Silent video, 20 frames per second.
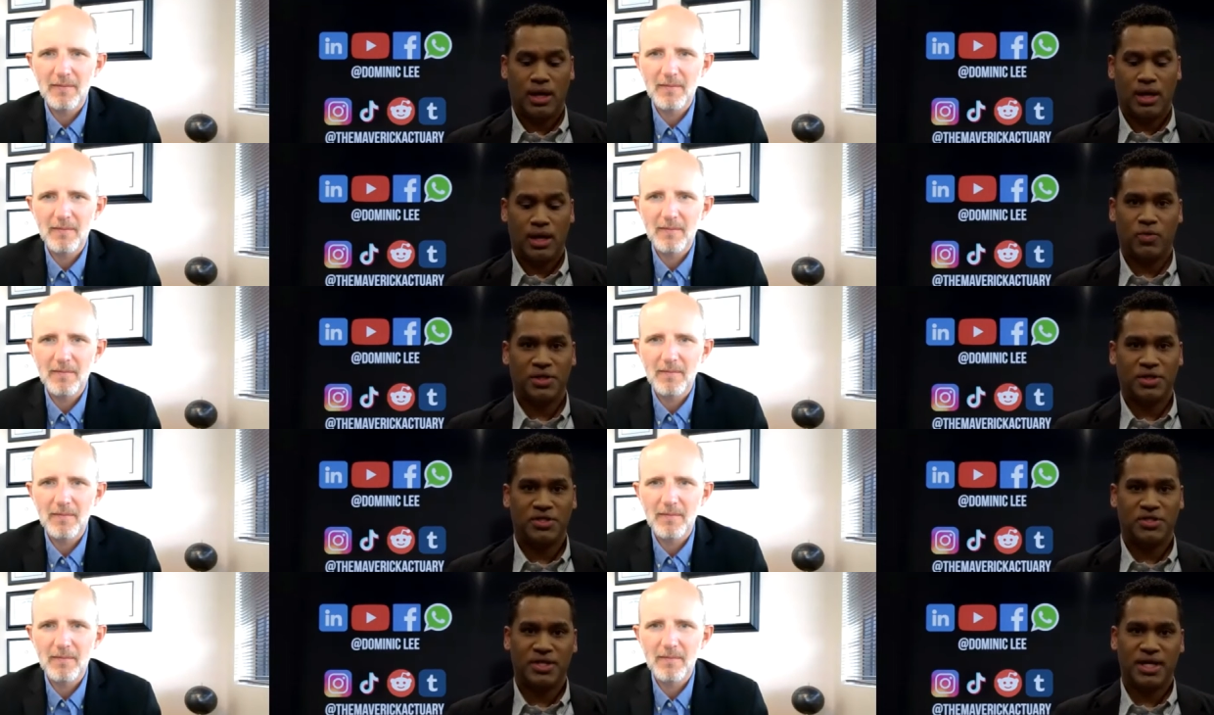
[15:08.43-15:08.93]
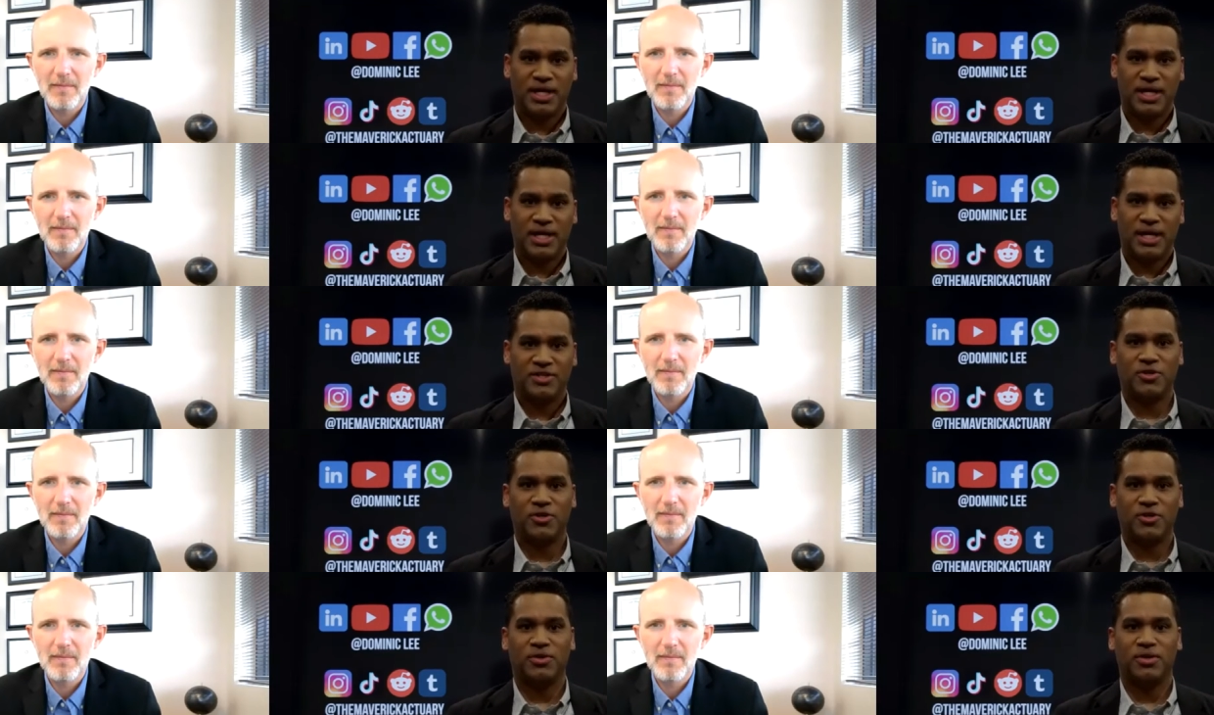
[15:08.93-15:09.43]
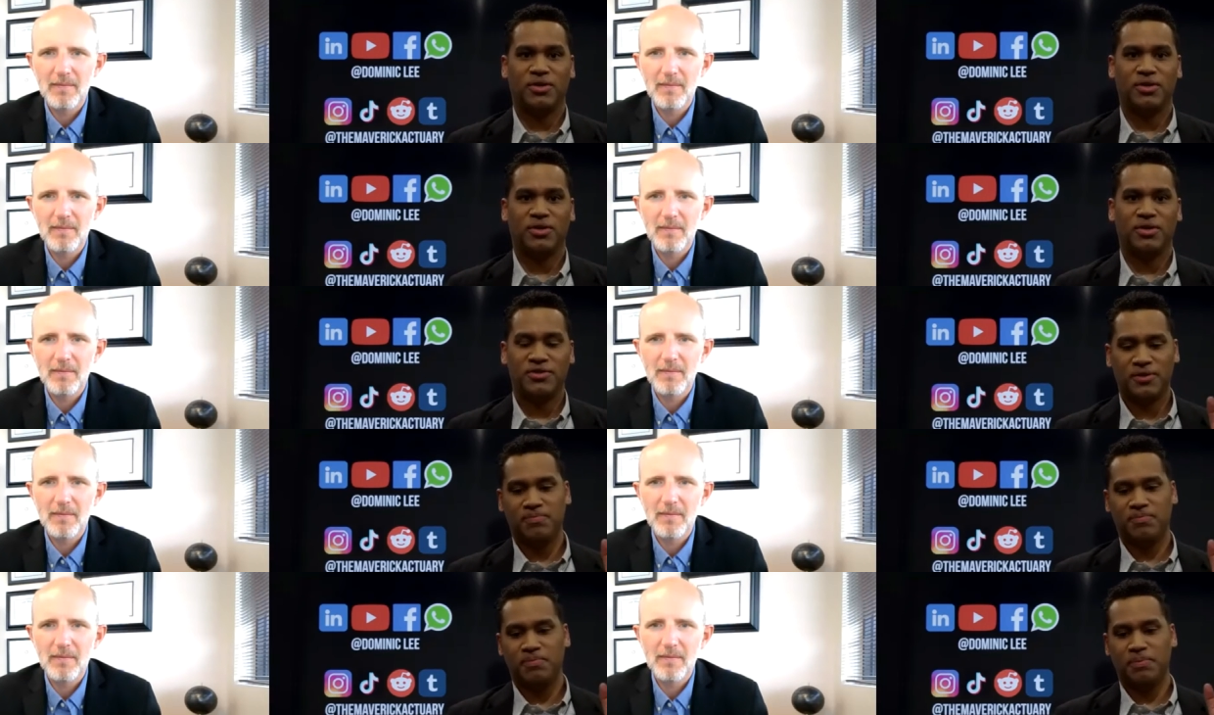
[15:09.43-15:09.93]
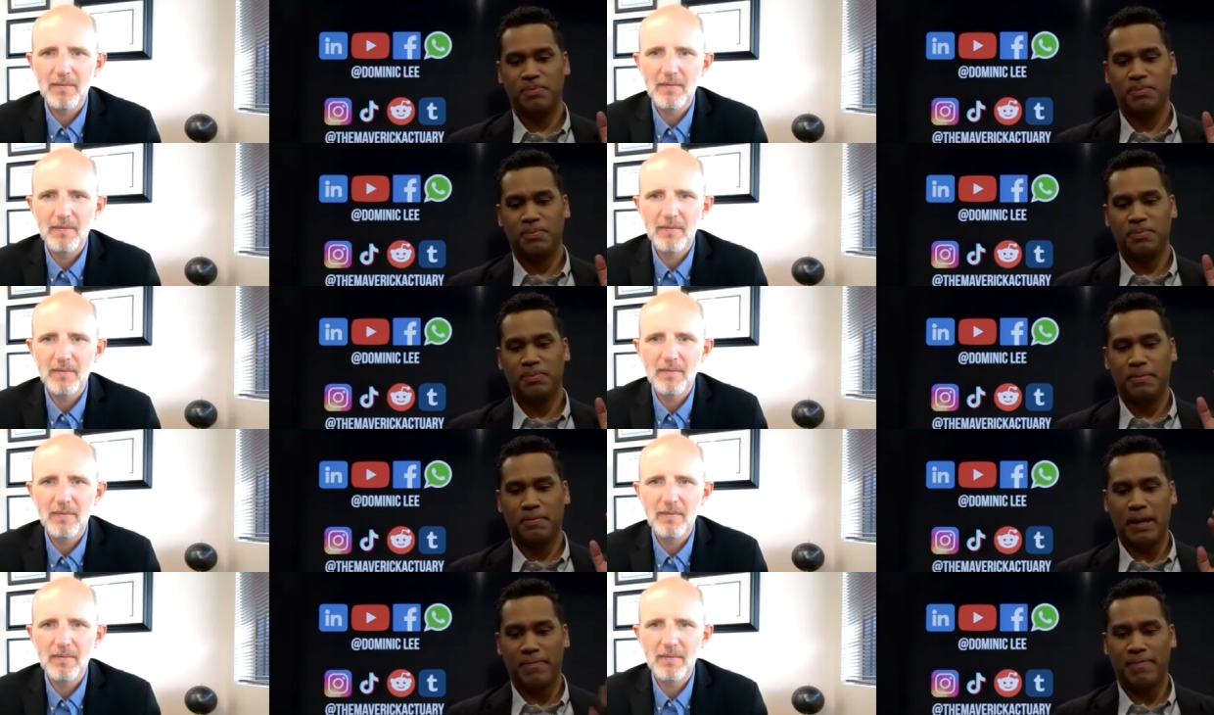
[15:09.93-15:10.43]
Speaker 1: I would say so. So
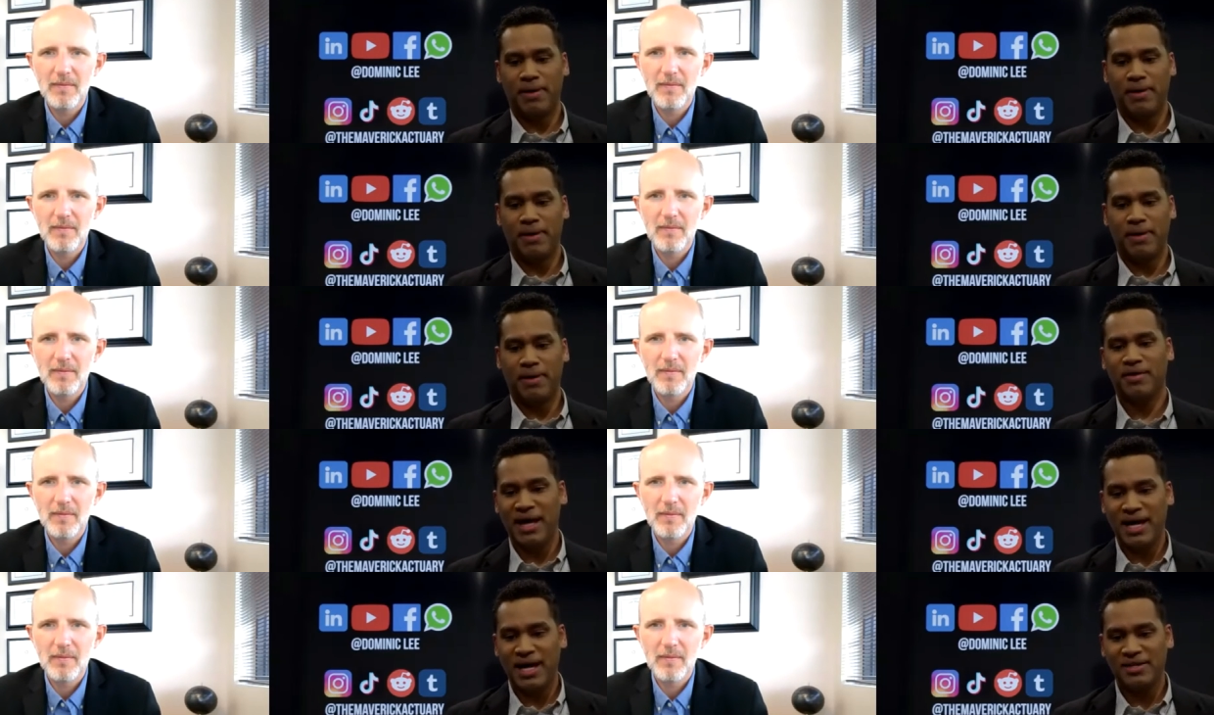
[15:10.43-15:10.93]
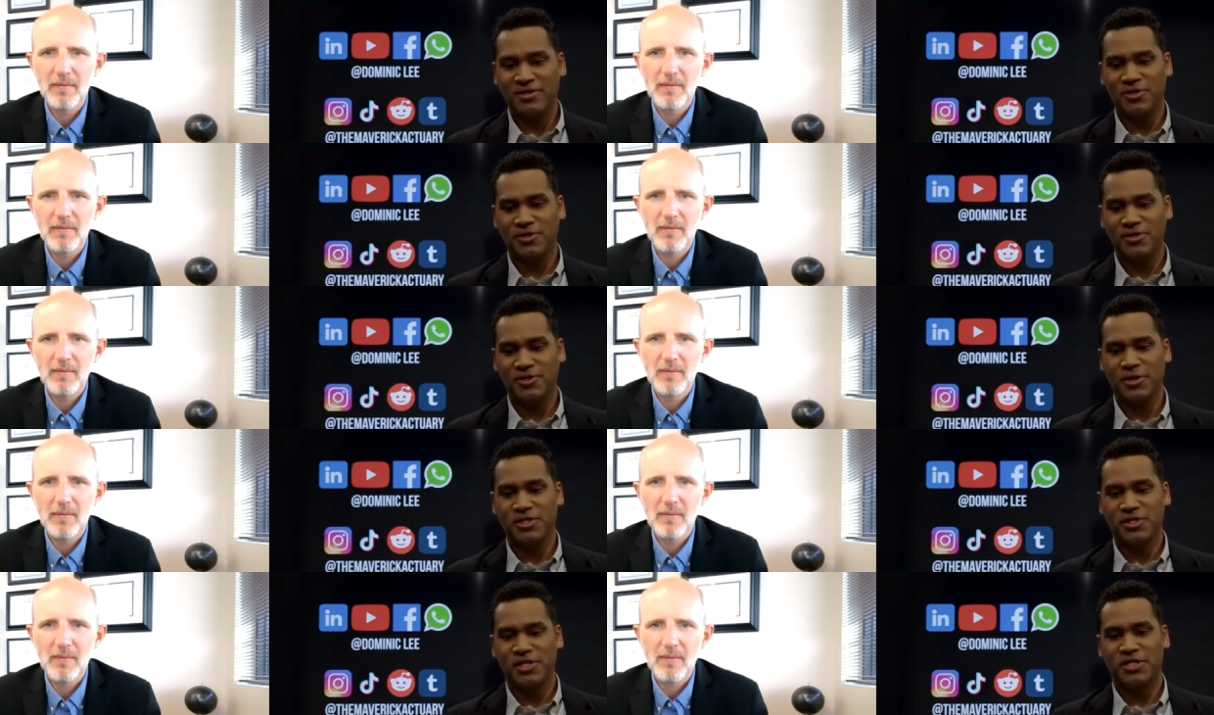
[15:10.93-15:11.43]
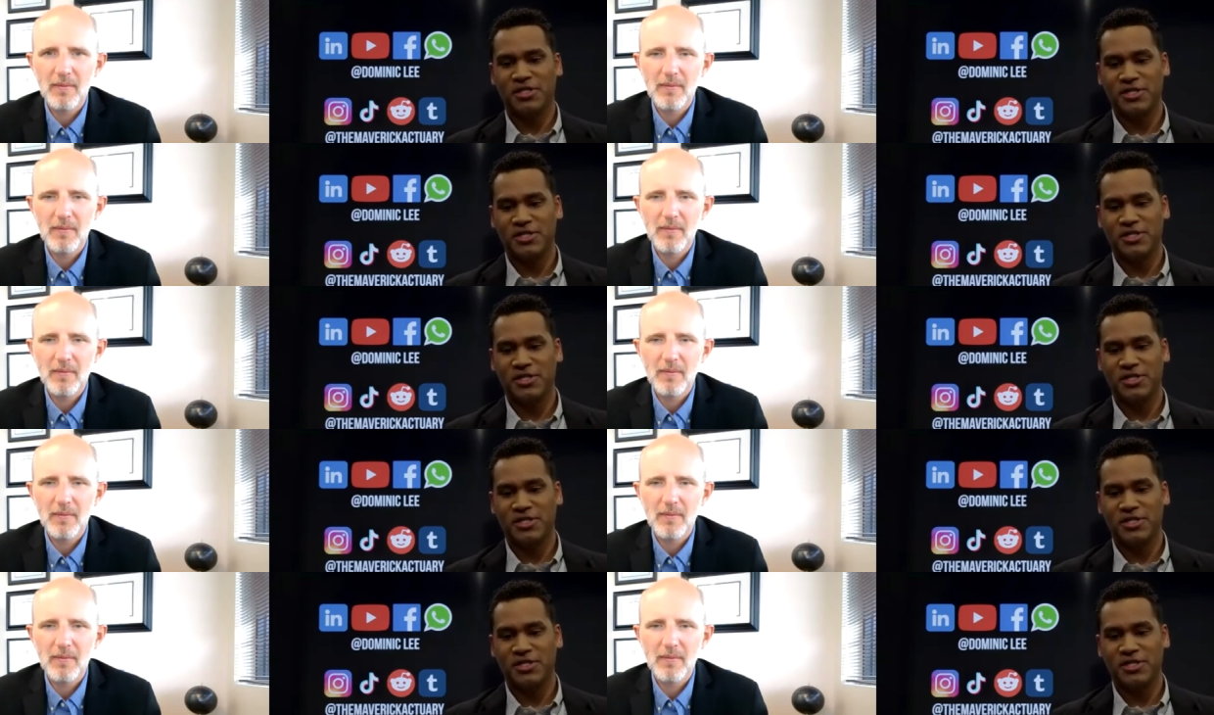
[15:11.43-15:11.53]
a part of the answer is